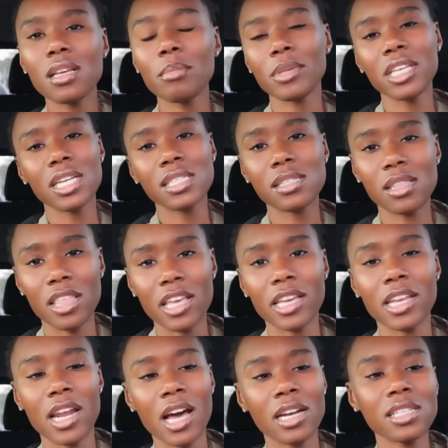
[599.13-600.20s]
I mean it's thick
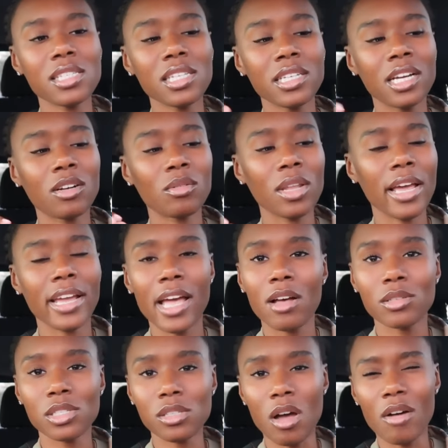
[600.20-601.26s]
and honestly I don't like how
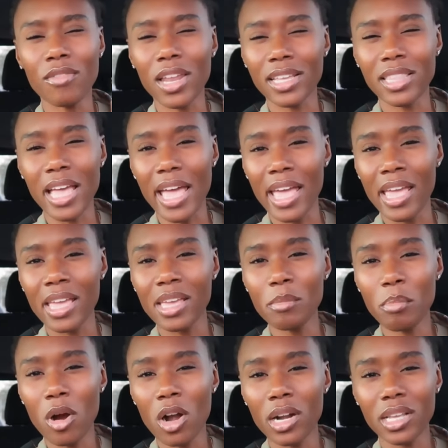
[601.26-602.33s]
soft like the egg
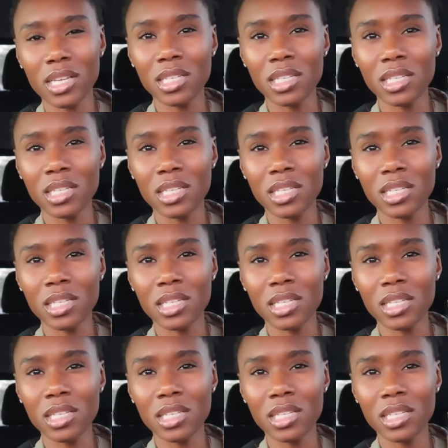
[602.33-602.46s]
part